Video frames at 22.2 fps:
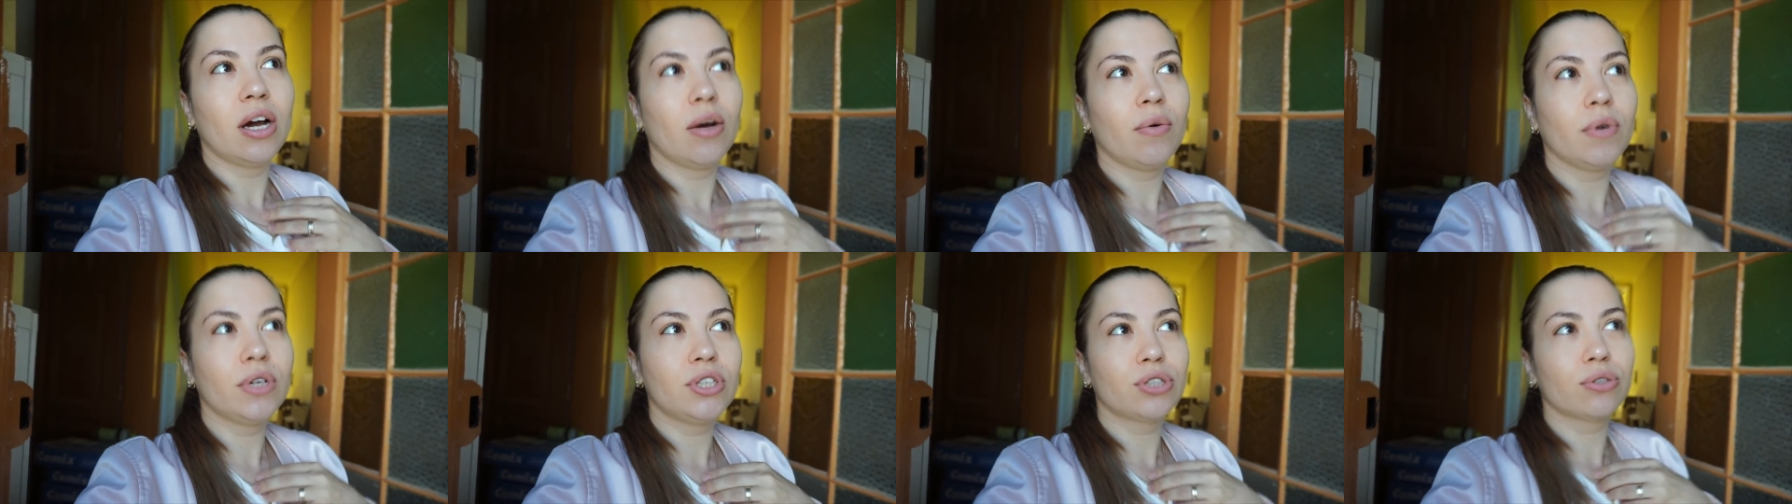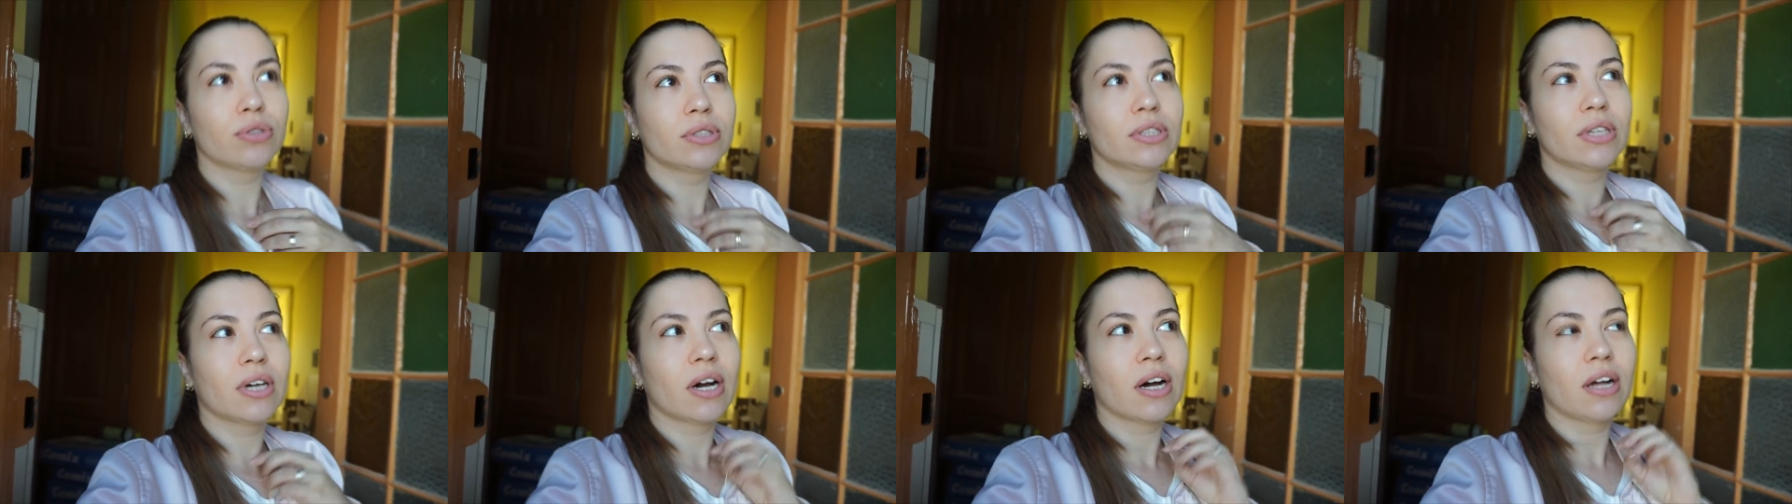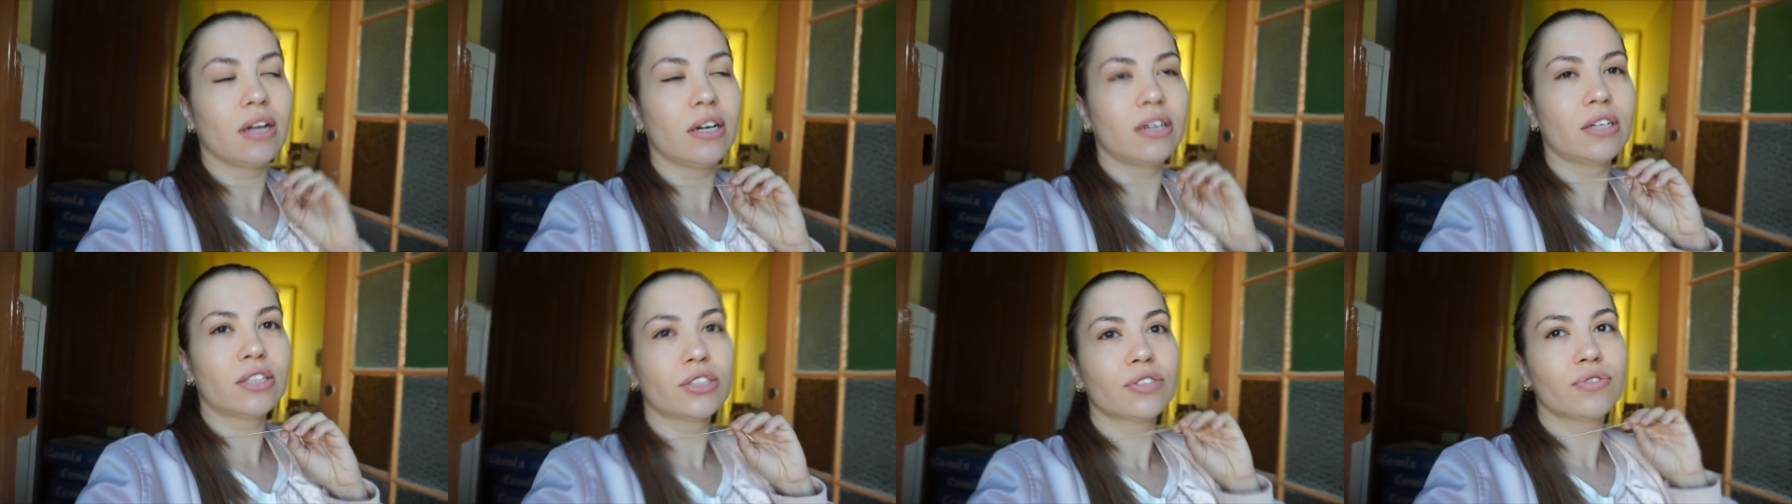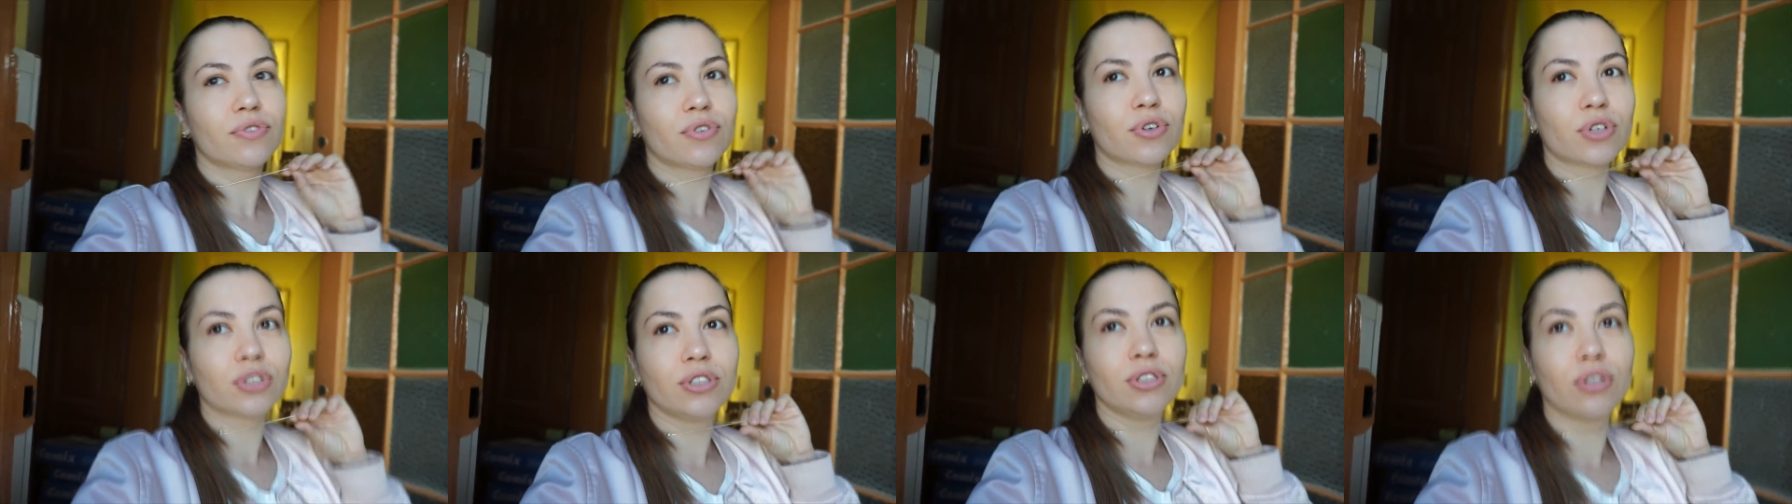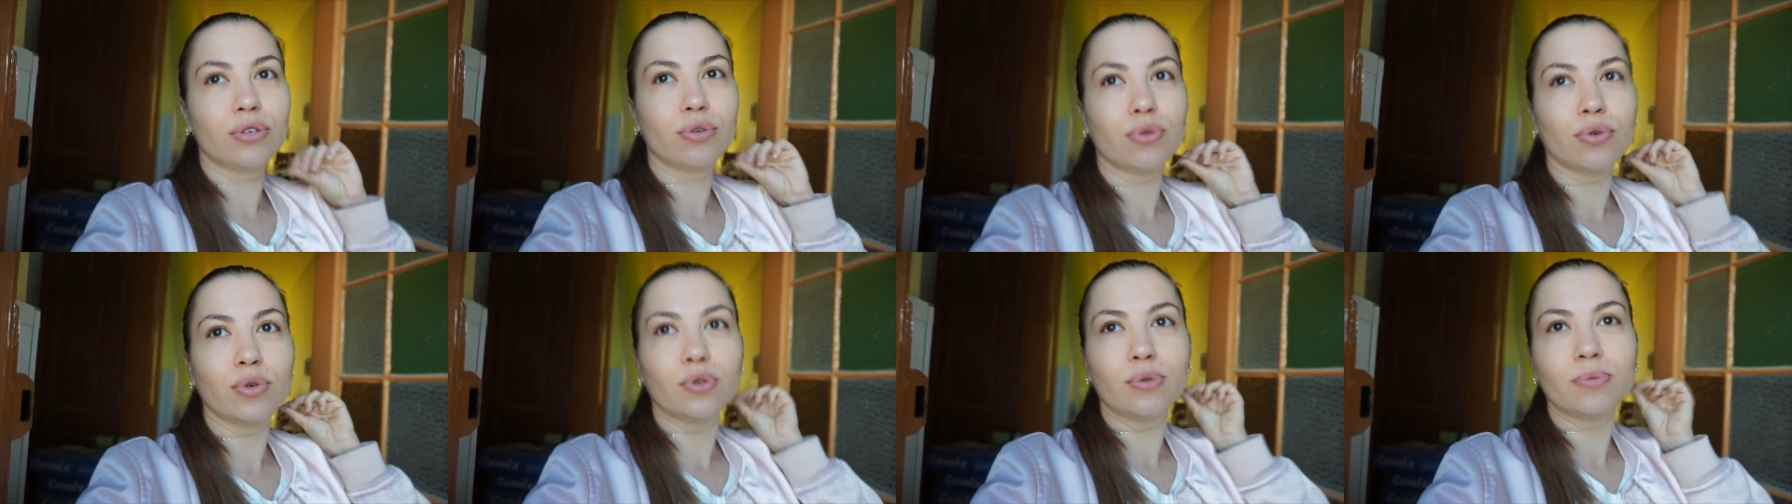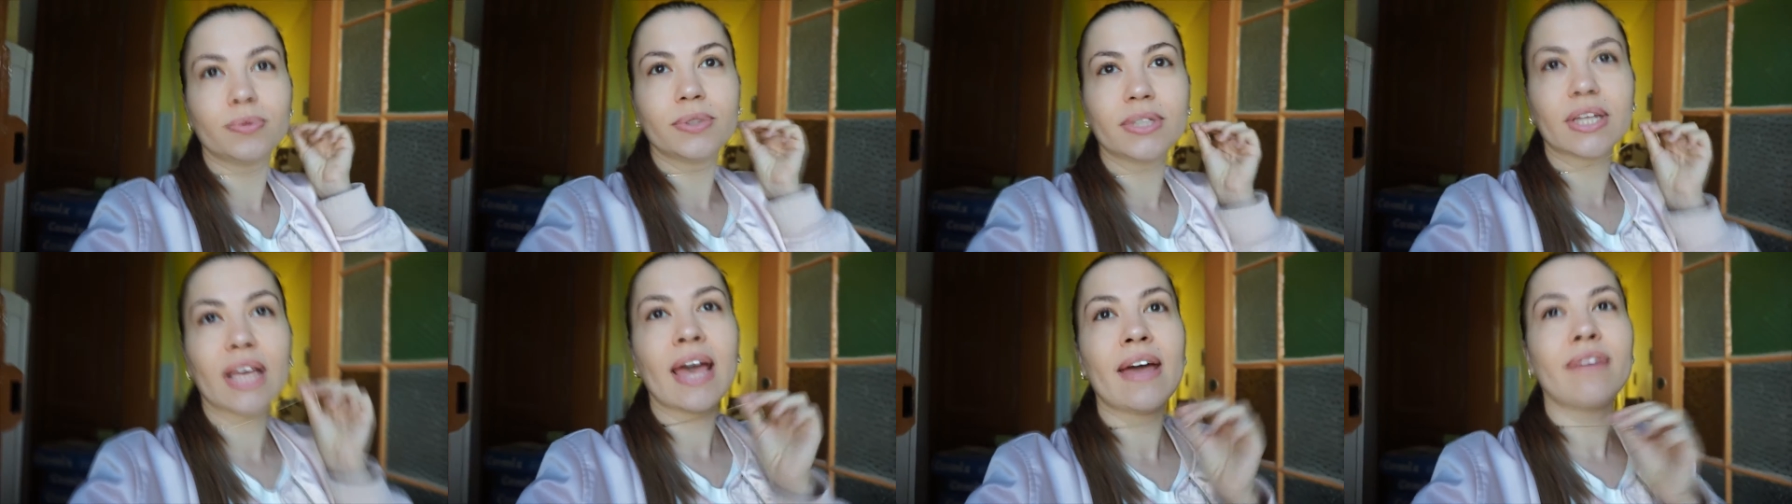We chose the colors for the rooms.